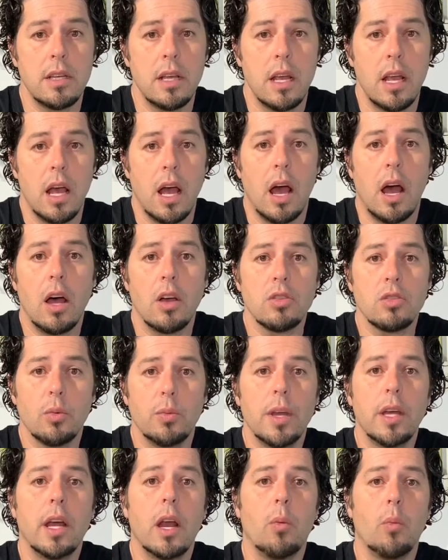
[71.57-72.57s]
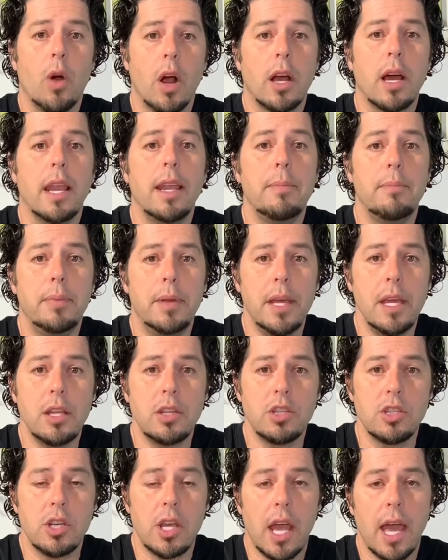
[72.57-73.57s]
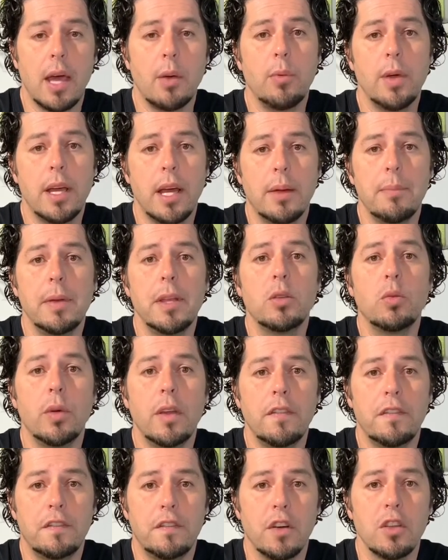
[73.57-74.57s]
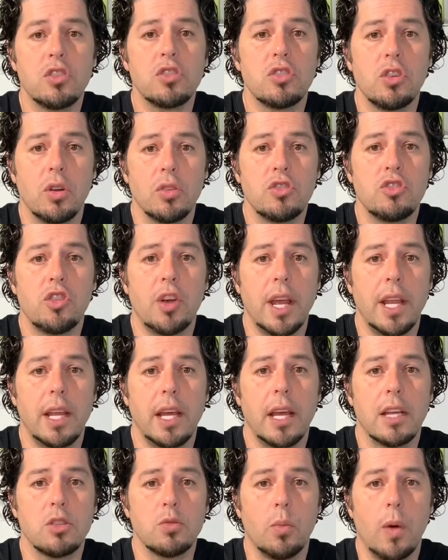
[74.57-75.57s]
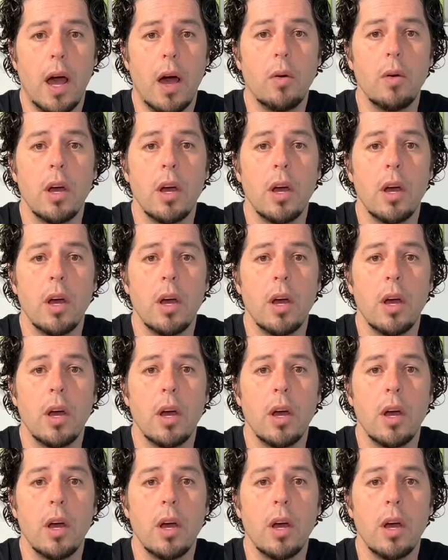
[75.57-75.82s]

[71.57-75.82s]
Also, we're going to work on the beach, and we're going to be doing futsal training as well